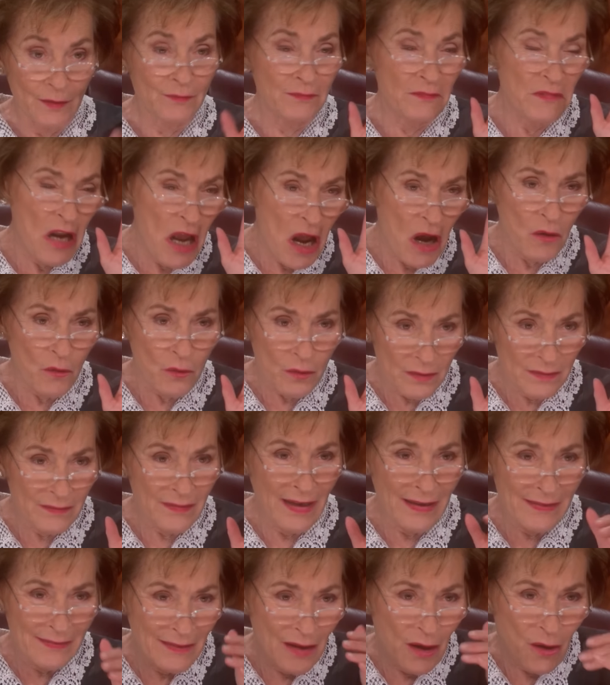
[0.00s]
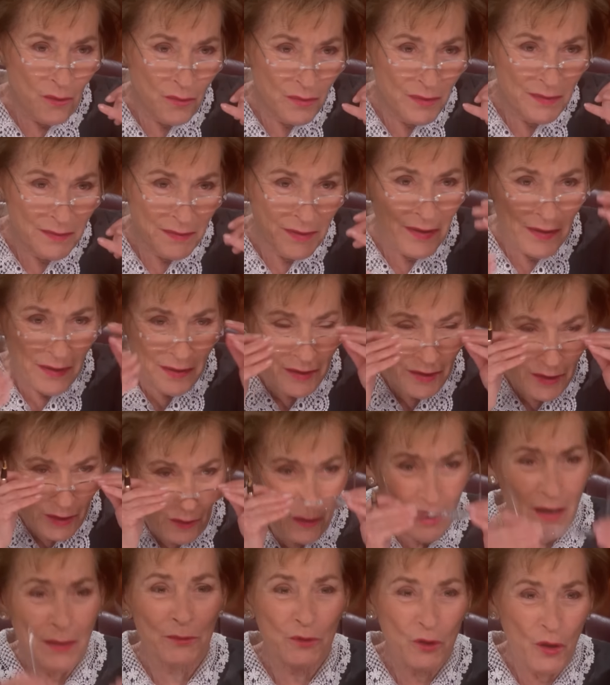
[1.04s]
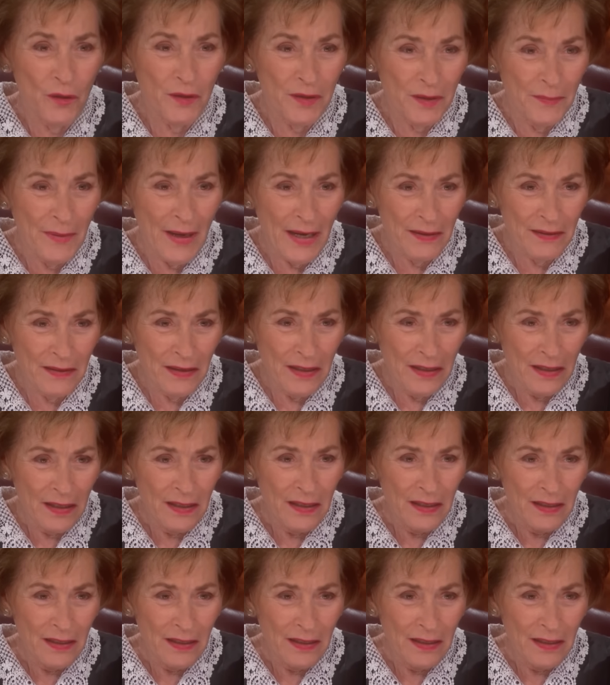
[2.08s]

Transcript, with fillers: No. Okay. No. You, know what you. I'm talking about? Yes.